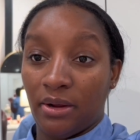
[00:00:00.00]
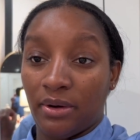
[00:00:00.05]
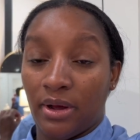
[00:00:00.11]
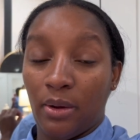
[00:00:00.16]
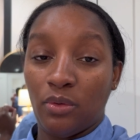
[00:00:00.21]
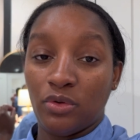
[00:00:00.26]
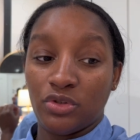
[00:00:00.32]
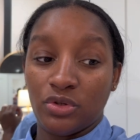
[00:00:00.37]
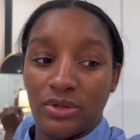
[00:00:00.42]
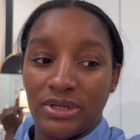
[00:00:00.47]
I
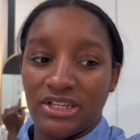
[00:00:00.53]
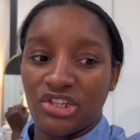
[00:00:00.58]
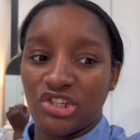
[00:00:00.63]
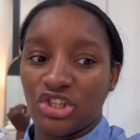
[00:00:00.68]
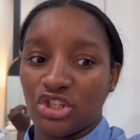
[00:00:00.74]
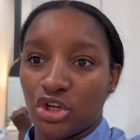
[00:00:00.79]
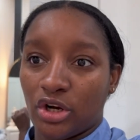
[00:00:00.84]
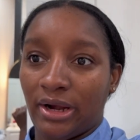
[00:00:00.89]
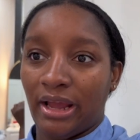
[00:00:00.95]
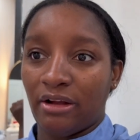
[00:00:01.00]
also need to
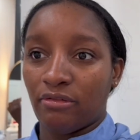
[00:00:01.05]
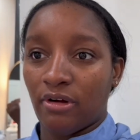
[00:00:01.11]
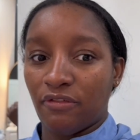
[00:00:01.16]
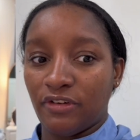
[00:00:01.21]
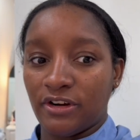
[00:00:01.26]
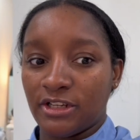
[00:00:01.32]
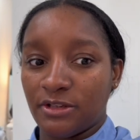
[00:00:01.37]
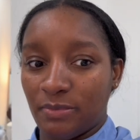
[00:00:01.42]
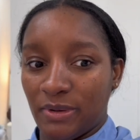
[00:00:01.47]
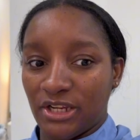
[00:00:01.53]
start a
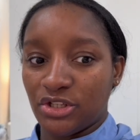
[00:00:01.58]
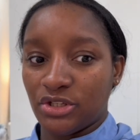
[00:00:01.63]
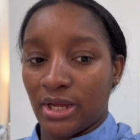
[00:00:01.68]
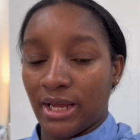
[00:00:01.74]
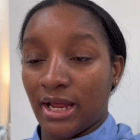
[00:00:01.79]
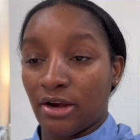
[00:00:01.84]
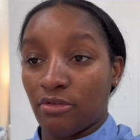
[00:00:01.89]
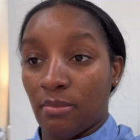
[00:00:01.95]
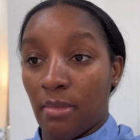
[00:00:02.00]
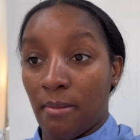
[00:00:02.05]
reference page so I
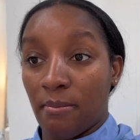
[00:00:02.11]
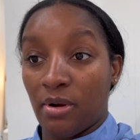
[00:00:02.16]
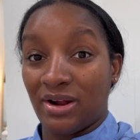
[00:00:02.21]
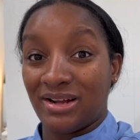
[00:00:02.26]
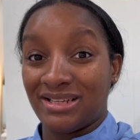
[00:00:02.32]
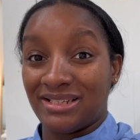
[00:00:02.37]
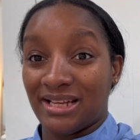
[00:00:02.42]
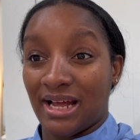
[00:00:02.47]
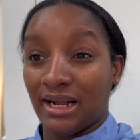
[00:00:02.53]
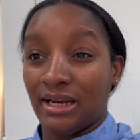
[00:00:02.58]
can remember
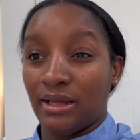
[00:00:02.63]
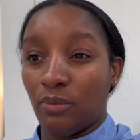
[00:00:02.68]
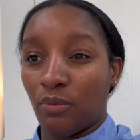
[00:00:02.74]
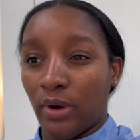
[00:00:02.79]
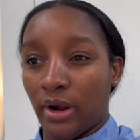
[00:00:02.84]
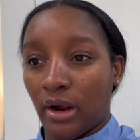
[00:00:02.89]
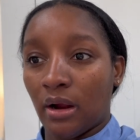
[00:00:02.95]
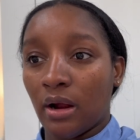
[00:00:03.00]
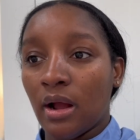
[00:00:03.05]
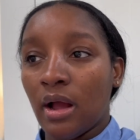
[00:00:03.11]
exactly
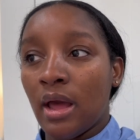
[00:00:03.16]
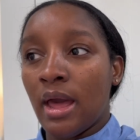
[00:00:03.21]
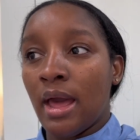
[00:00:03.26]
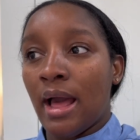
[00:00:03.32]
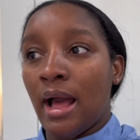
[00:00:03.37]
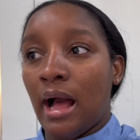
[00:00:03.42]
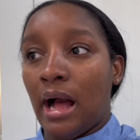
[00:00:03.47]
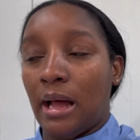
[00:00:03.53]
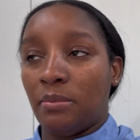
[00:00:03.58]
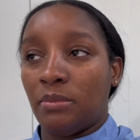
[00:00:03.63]
where
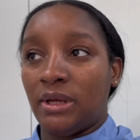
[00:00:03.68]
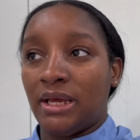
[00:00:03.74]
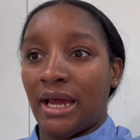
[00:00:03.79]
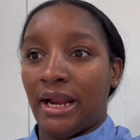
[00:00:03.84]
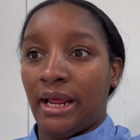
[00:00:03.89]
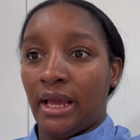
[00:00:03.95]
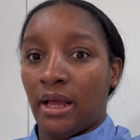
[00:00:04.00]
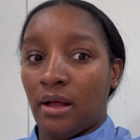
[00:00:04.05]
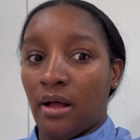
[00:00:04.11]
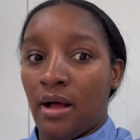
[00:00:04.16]
I'm
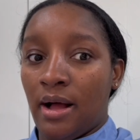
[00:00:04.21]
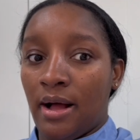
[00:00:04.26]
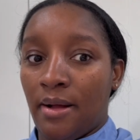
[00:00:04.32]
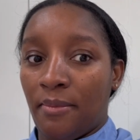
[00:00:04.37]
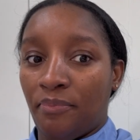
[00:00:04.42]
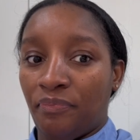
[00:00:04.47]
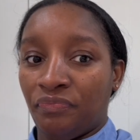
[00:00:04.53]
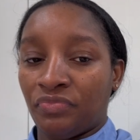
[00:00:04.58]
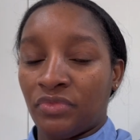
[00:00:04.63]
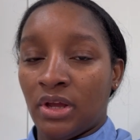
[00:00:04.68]
getting
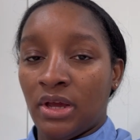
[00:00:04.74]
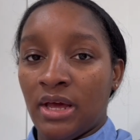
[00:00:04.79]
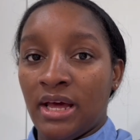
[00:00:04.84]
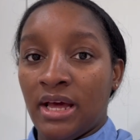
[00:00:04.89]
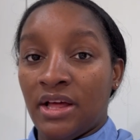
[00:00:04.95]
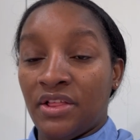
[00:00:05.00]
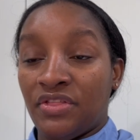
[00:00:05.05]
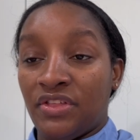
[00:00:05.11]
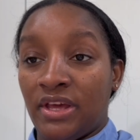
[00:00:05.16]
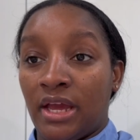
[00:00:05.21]
um
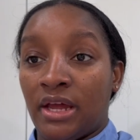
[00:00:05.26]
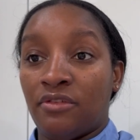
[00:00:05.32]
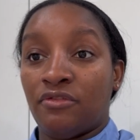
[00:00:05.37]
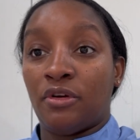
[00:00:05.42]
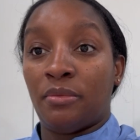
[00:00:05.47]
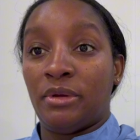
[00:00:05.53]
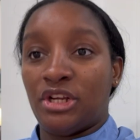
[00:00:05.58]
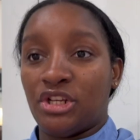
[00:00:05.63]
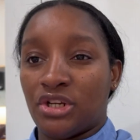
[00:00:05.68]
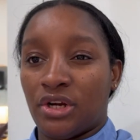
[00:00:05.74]
the
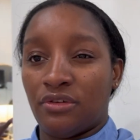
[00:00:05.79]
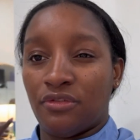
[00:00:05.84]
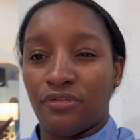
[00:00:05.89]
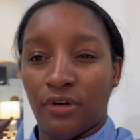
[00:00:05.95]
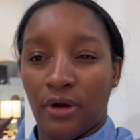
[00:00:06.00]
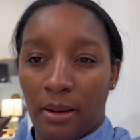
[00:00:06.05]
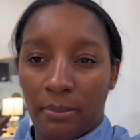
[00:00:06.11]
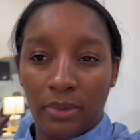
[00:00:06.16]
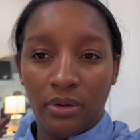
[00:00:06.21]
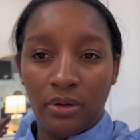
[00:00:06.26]
information
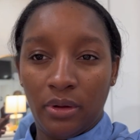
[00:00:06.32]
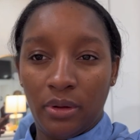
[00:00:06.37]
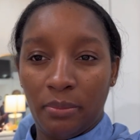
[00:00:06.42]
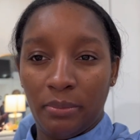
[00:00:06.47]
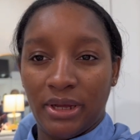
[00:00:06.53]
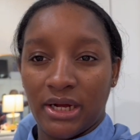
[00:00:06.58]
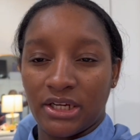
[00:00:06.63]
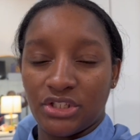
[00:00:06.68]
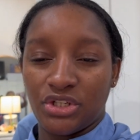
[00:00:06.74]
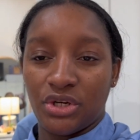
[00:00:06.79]
from,
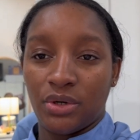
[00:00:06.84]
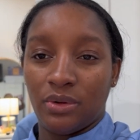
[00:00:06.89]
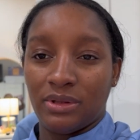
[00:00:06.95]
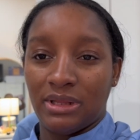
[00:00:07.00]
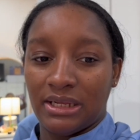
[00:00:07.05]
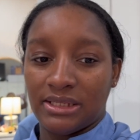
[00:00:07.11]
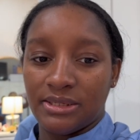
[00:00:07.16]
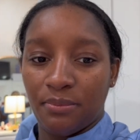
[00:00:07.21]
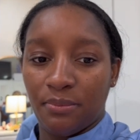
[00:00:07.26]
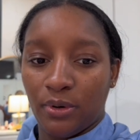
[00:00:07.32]
because you know
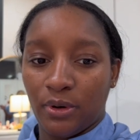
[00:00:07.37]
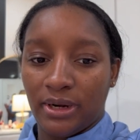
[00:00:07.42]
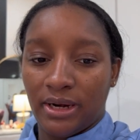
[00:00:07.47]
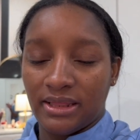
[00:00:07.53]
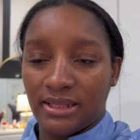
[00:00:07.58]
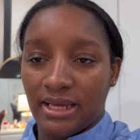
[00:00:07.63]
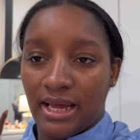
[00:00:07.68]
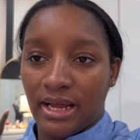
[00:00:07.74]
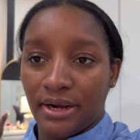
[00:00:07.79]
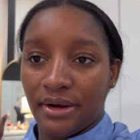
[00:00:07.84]
that's important at
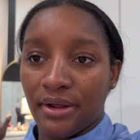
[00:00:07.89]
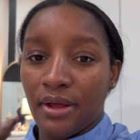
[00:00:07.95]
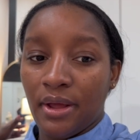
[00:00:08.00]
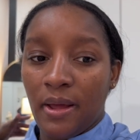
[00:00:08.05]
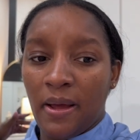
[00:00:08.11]
the end.